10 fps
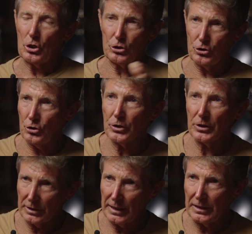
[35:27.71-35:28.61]
you
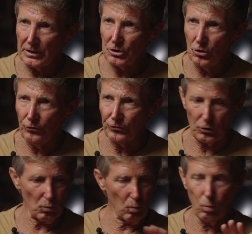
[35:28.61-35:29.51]
can use it
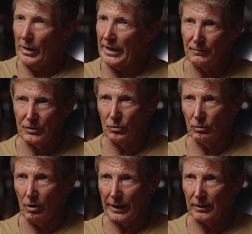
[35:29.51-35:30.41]
whenever you
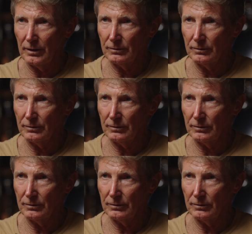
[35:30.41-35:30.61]
like.